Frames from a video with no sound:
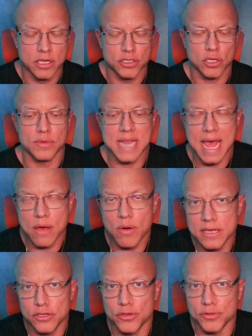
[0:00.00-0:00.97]
So now
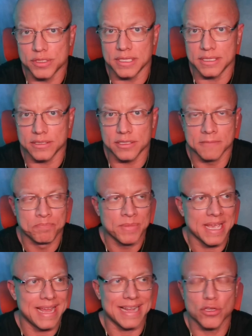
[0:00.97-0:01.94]
I use this
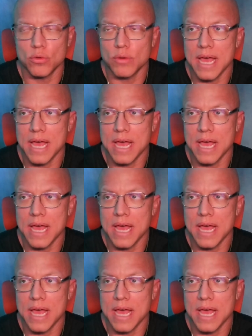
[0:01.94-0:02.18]
and I don't